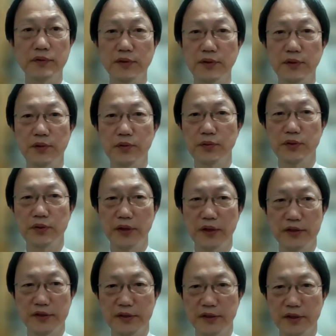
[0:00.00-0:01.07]
So we
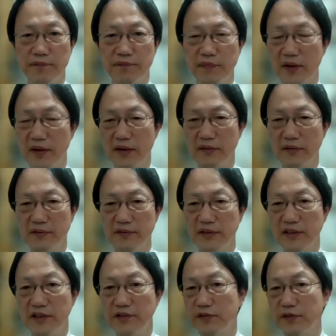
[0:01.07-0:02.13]
just
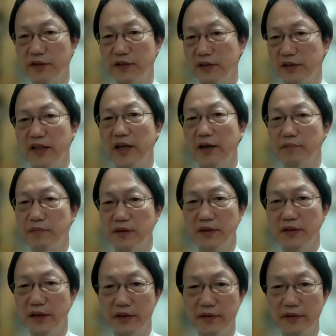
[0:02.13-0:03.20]
leave them
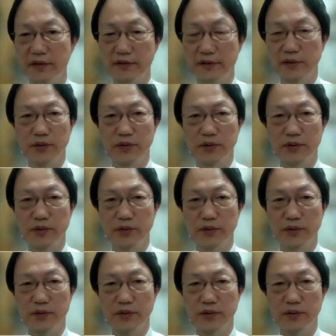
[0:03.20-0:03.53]
there.